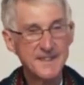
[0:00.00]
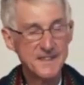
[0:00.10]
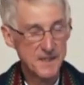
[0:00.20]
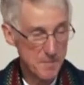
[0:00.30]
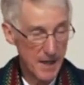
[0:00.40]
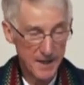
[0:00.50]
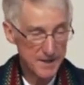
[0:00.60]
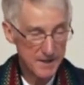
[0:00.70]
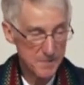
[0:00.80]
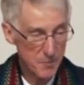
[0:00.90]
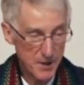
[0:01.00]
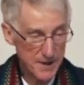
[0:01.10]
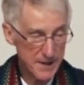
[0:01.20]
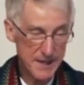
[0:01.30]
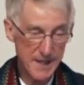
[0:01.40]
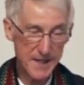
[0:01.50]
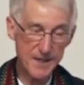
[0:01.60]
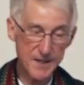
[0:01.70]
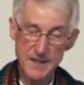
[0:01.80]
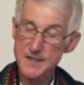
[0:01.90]
Smelling spring in the
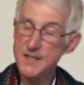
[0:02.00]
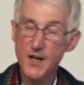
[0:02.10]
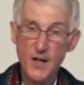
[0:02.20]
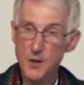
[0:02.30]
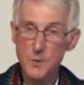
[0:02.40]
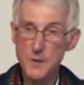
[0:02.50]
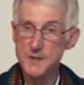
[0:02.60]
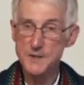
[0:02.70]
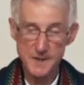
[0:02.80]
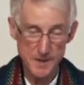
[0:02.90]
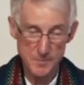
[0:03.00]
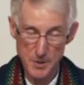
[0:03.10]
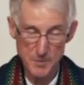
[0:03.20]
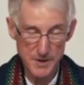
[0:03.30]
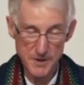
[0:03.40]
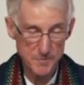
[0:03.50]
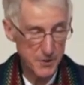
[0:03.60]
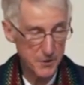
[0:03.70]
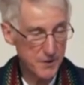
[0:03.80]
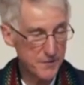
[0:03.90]
air is always a moment of
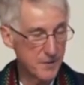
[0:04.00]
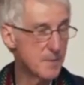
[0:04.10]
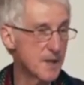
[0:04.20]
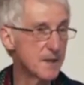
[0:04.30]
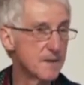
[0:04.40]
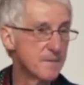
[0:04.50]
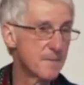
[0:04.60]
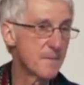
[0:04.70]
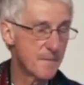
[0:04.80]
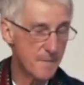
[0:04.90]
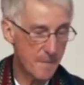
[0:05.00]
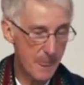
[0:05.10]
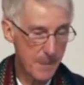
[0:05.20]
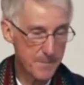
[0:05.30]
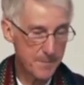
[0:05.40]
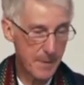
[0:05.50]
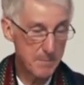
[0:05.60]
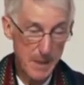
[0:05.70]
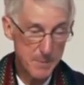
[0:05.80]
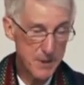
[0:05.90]
beauty for me.
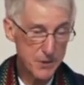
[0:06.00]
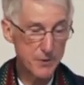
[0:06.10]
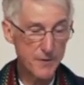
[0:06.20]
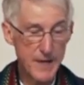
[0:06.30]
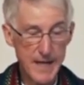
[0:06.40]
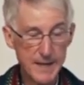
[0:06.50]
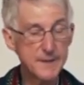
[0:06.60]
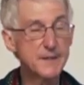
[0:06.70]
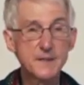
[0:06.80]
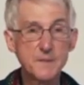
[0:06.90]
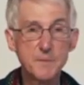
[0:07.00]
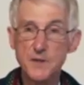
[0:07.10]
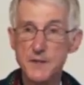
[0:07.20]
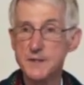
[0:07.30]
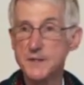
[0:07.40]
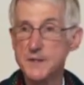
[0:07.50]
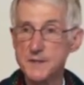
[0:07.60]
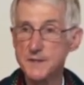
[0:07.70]
Maybe you have had the experience